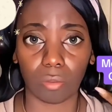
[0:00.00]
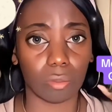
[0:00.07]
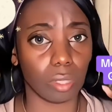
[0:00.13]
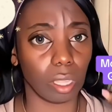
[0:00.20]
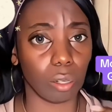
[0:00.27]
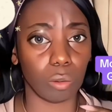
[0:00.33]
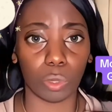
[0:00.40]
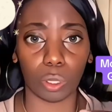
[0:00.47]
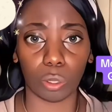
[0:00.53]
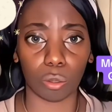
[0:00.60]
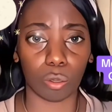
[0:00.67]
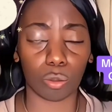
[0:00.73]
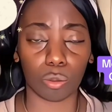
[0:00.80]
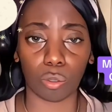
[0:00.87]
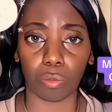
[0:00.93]
They don't want no
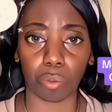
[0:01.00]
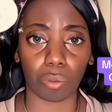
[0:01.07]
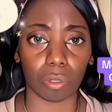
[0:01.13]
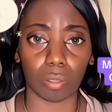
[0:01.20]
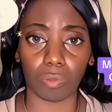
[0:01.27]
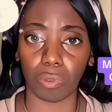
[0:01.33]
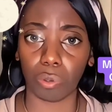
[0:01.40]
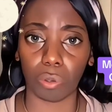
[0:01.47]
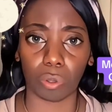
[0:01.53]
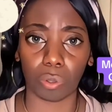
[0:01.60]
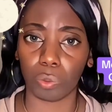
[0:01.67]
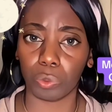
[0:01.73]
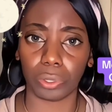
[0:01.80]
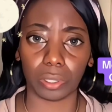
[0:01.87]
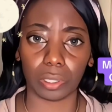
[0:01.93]
store-bought Florida
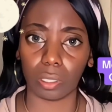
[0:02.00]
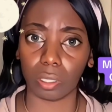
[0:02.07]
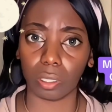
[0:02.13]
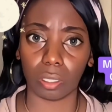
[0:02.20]
water.